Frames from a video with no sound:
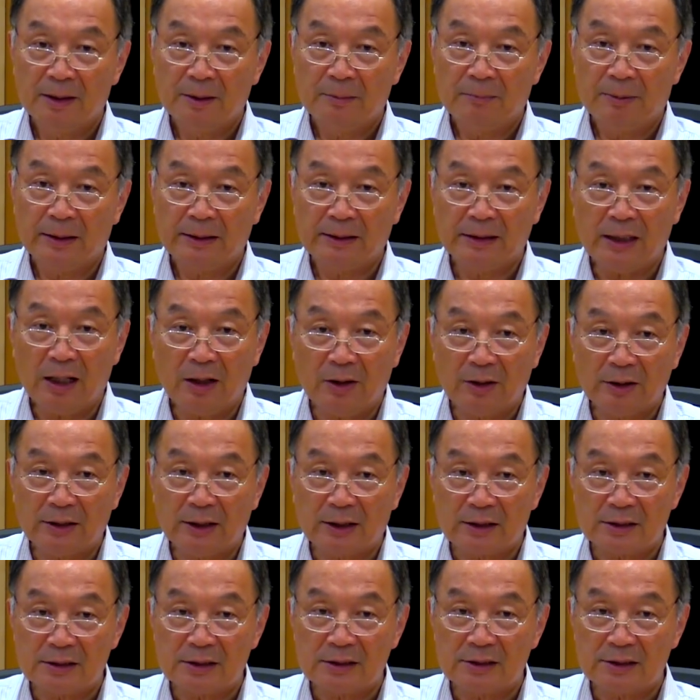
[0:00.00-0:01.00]
But
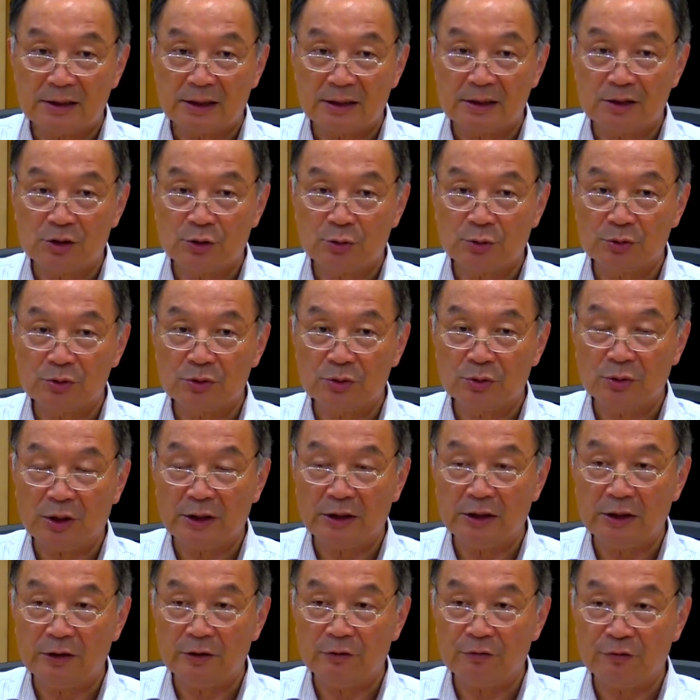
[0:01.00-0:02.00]
nowadays, since
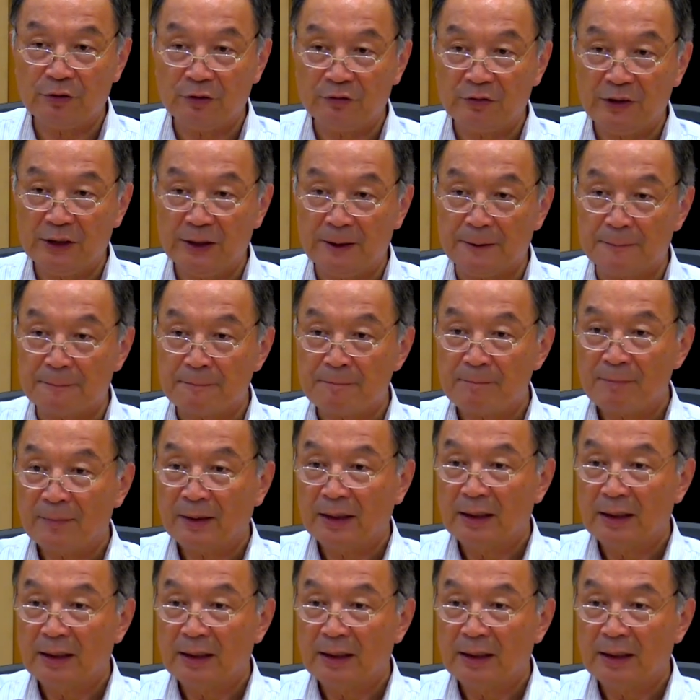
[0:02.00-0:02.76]
2015,